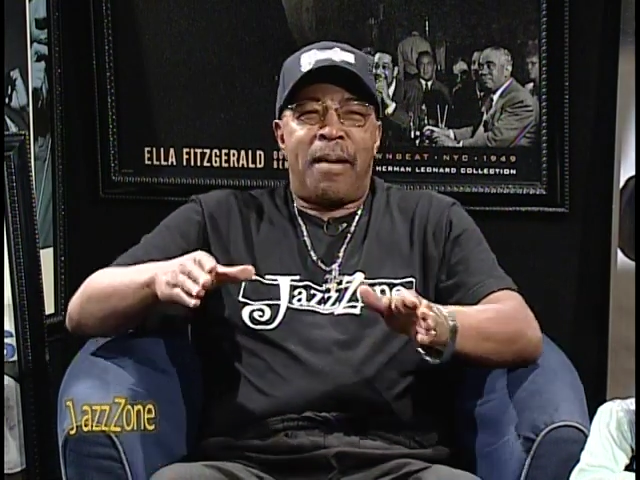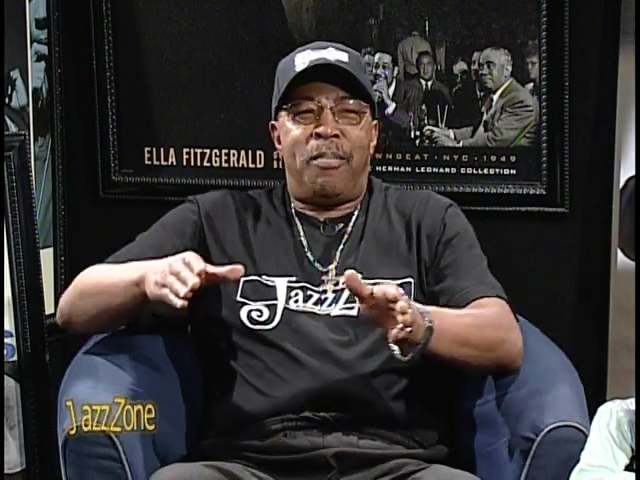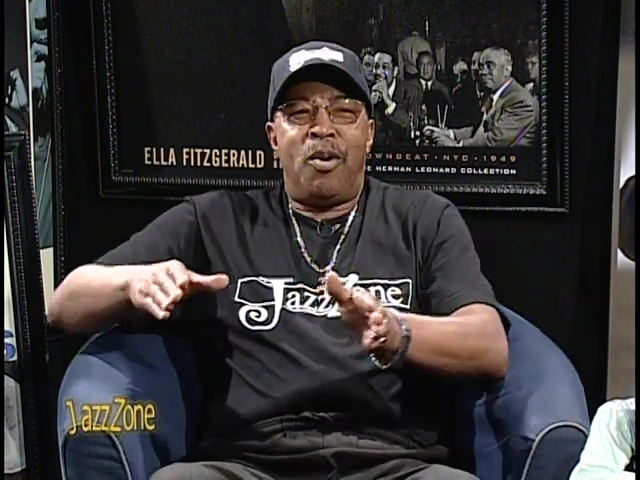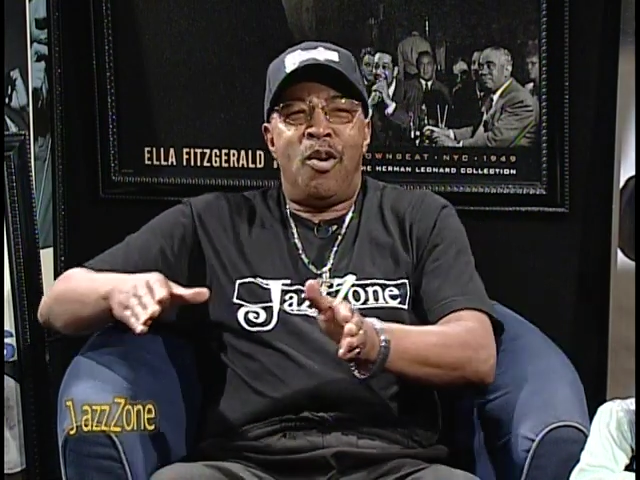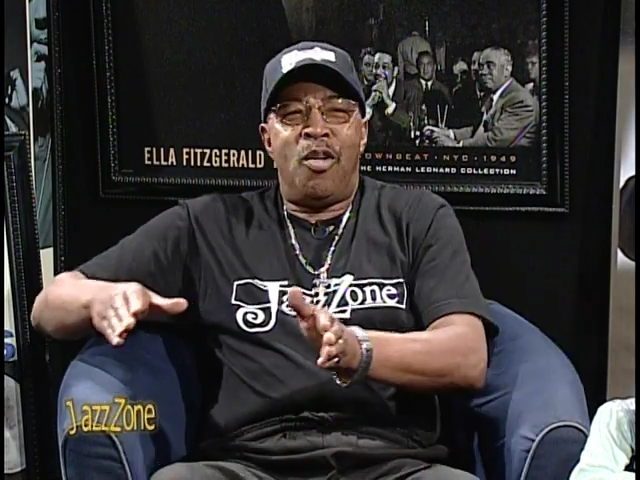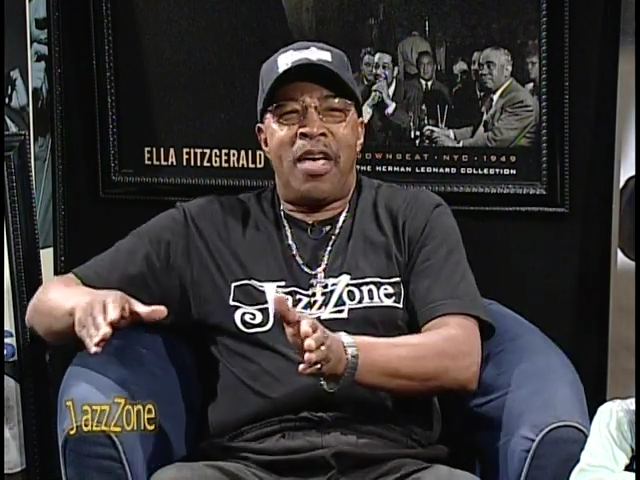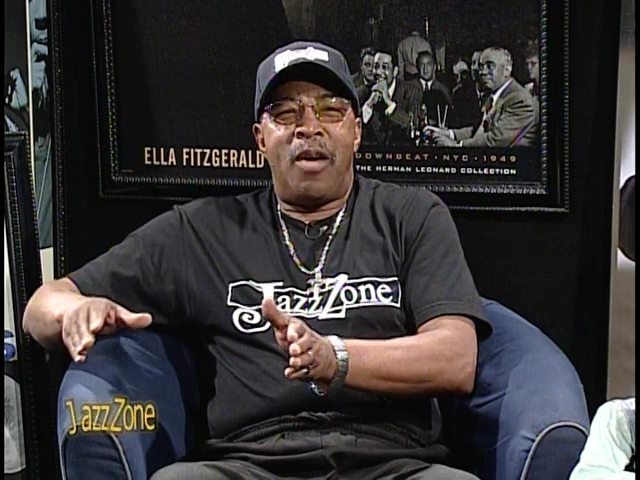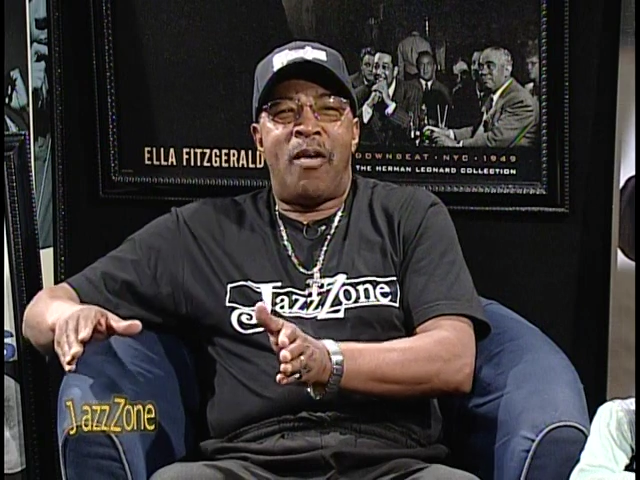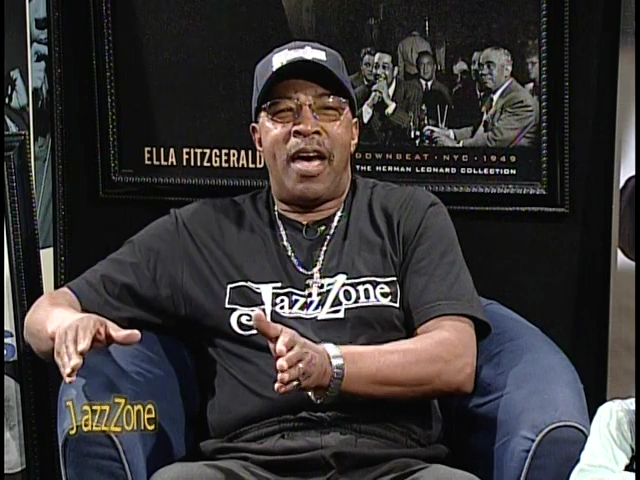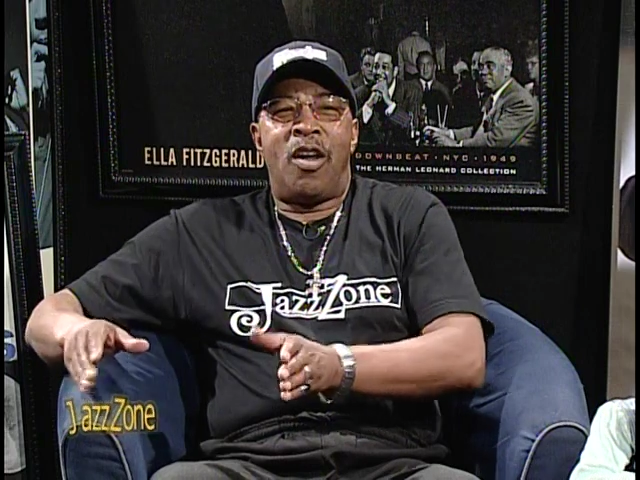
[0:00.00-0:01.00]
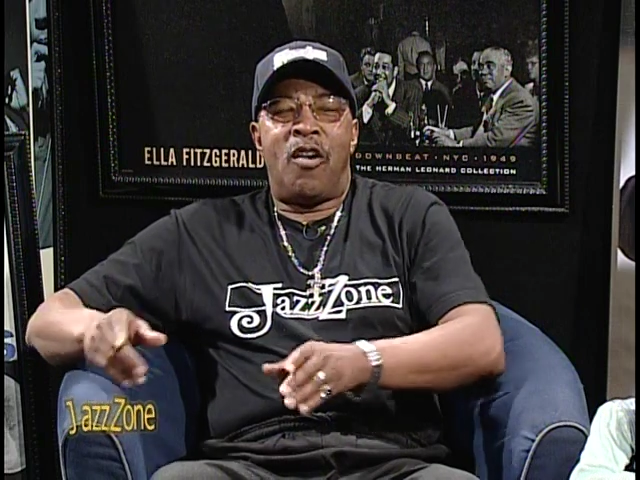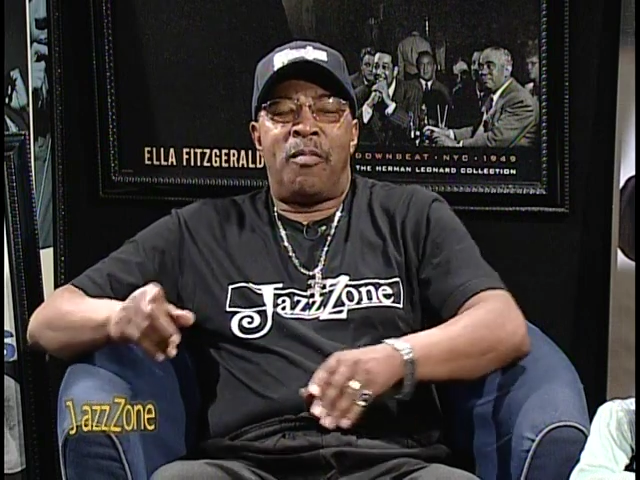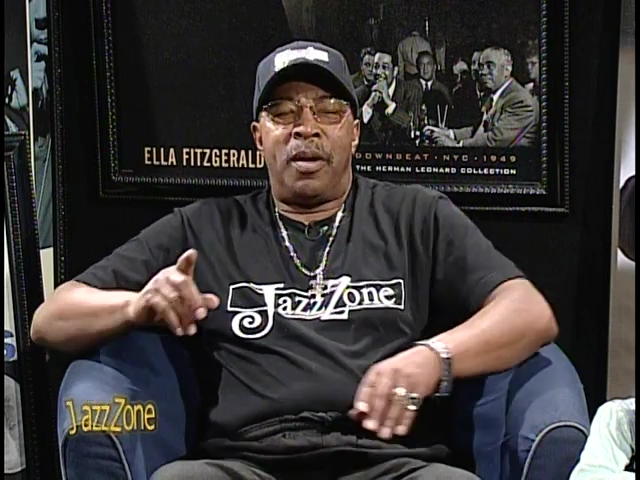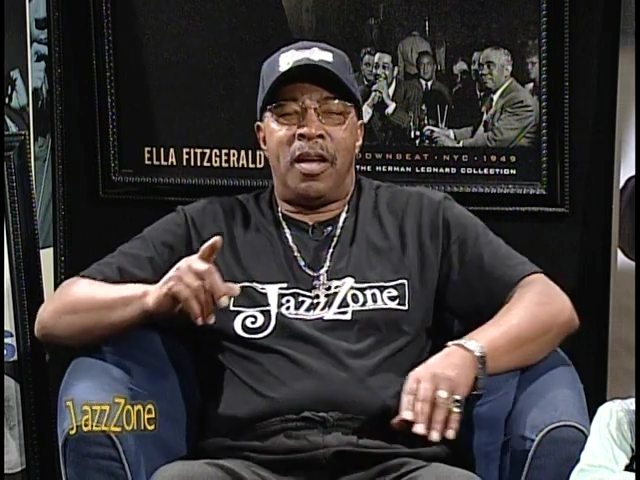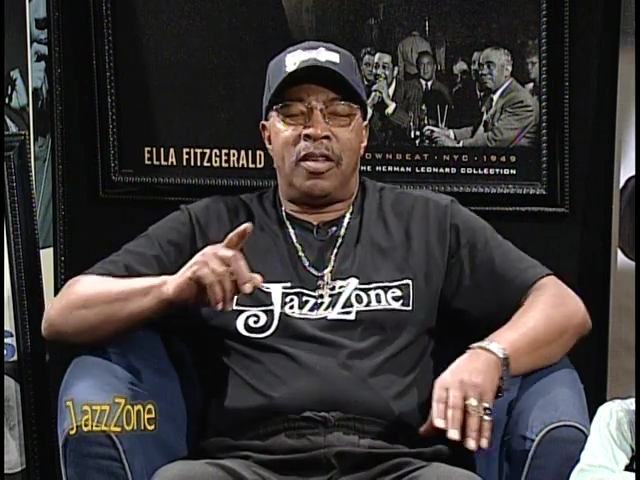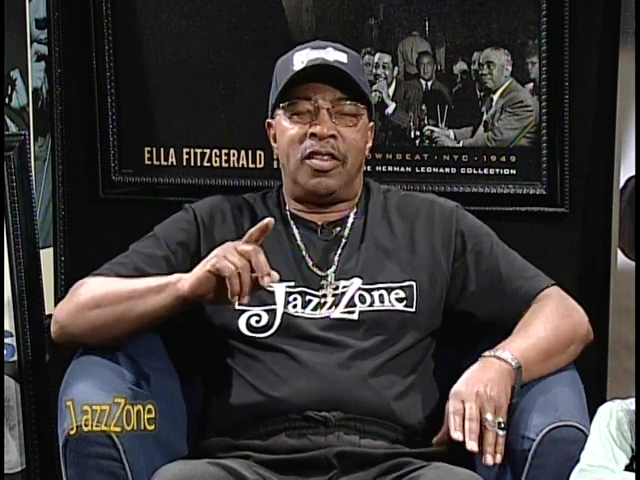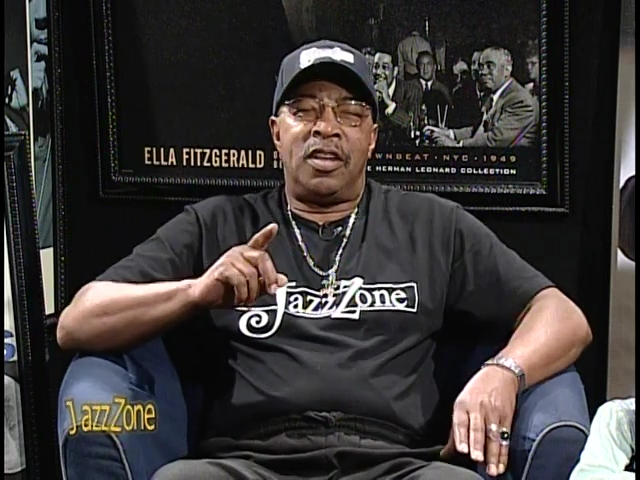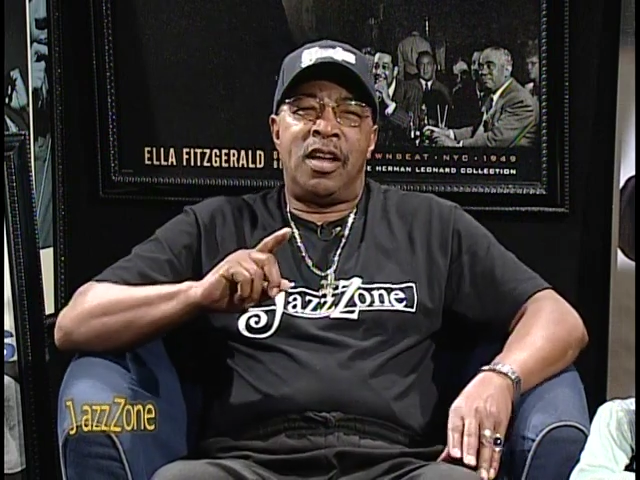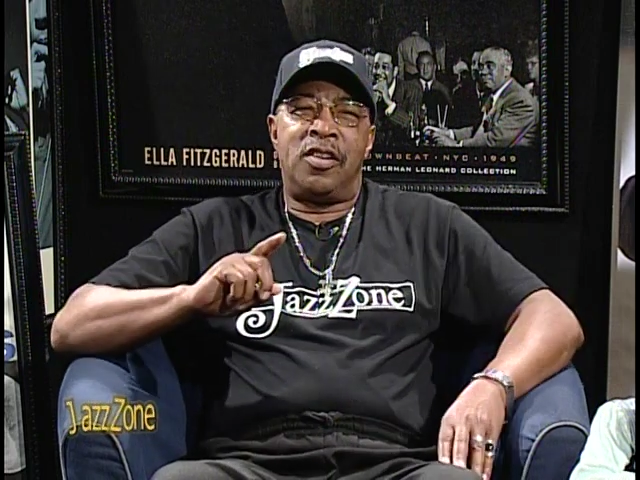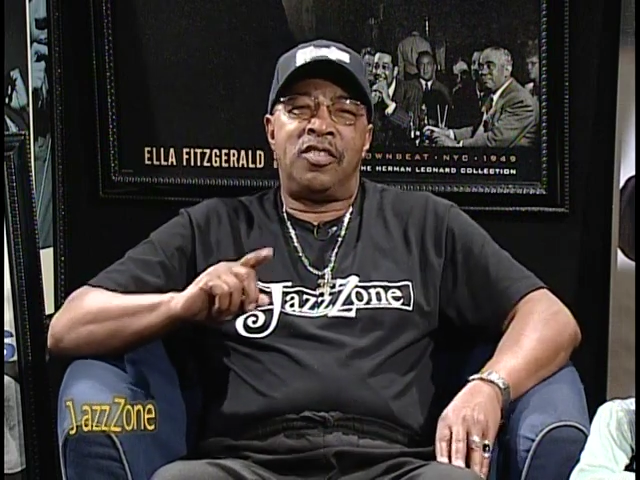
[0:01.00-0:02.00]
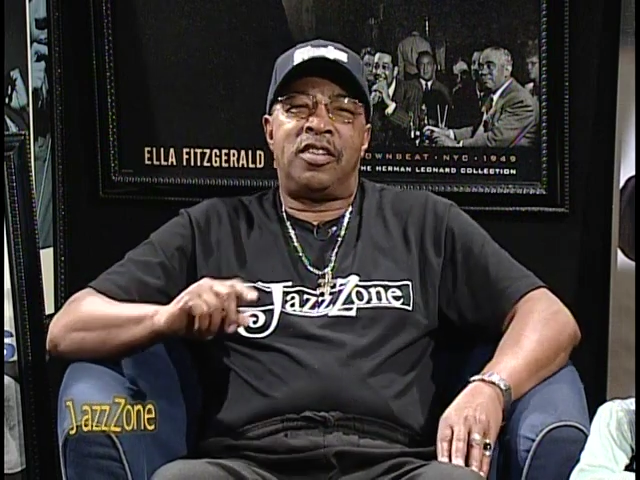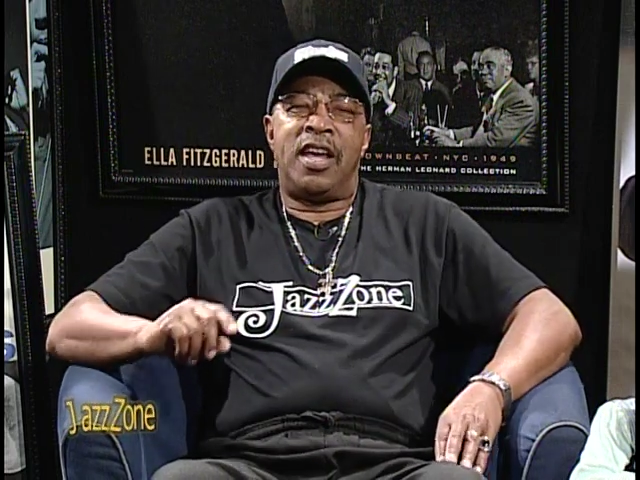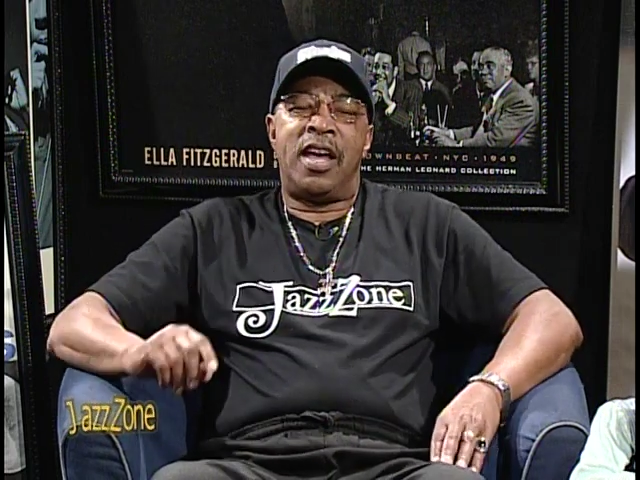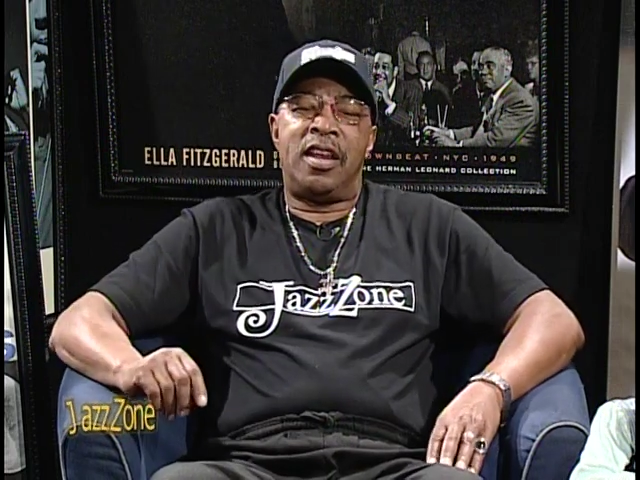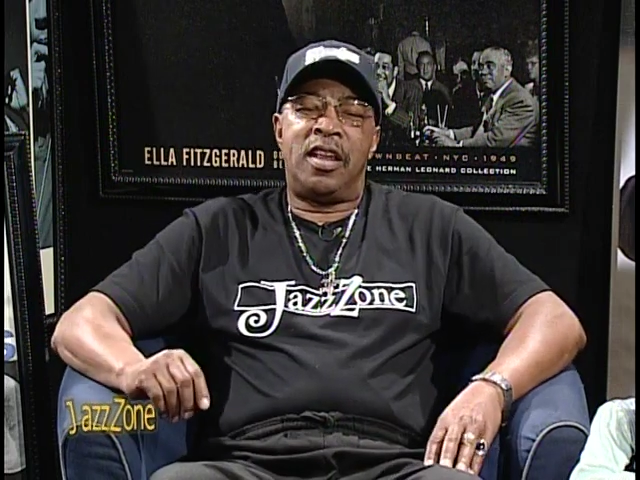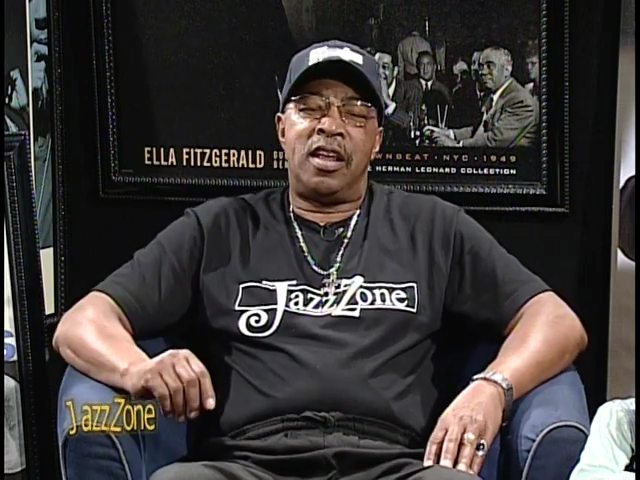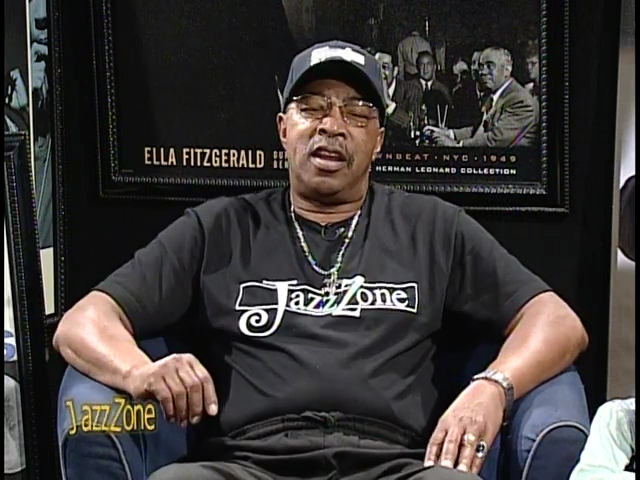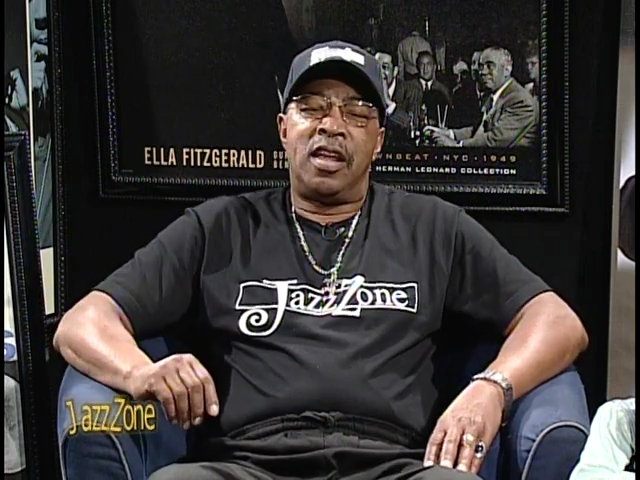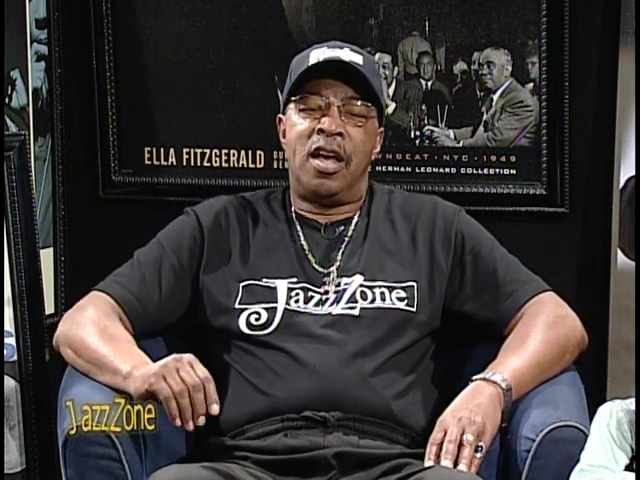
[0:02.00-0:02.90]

pulled that right off because the understanding